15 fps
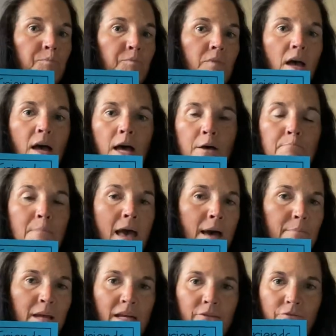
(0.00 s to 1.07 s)

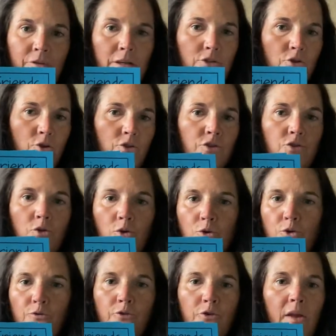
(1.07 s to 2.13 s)
Map-Man features.
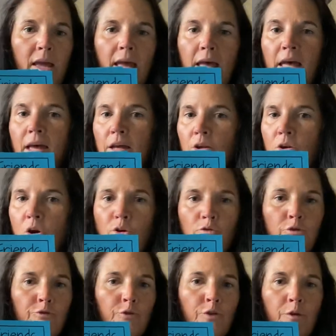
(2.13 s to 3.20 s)
Circle for the head,
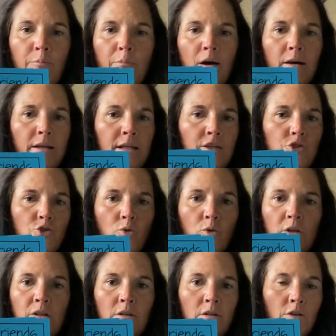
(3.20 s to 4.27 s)
oval for the body,
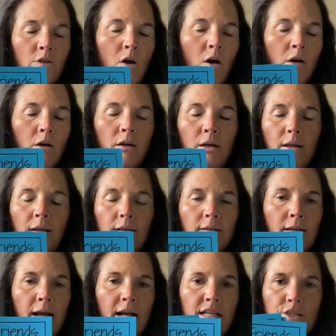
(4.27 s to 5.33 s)
short and long
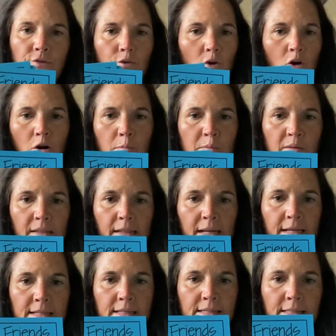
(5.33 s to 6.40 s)
lines for arms and
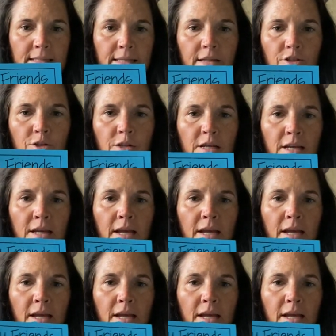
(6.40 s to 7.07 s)
legs and such.